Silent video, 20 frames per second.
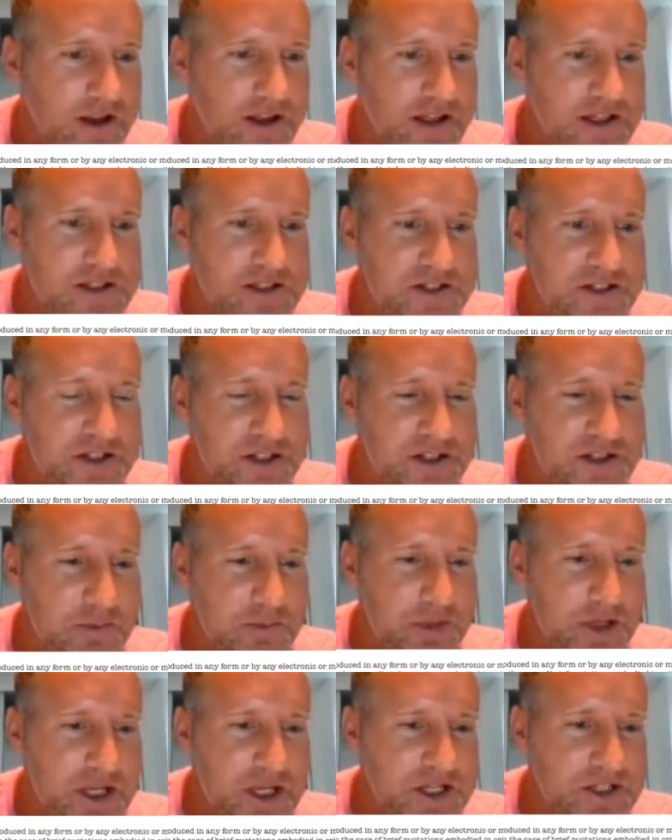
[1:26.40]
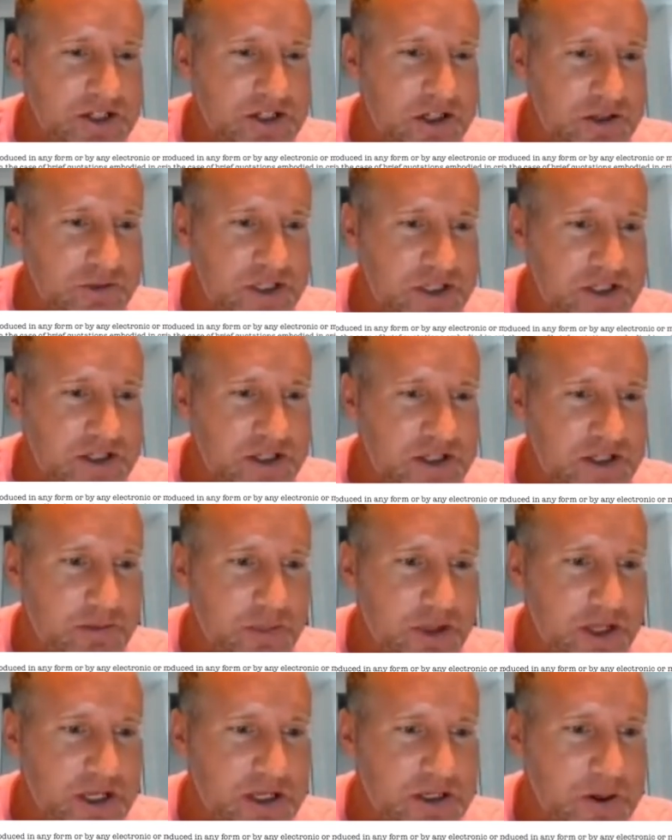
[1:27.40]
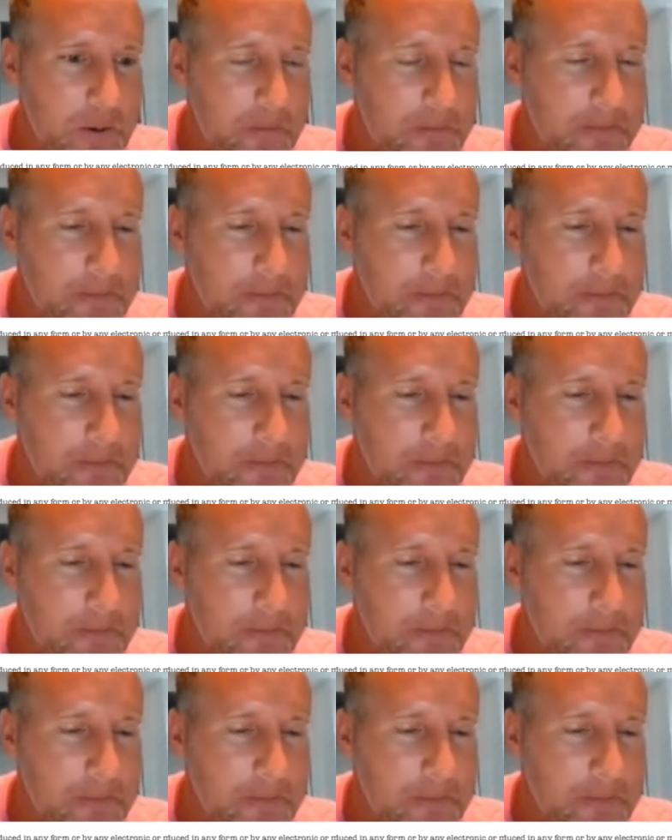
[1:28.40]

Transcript: Let's turn the page. Can we turn the page?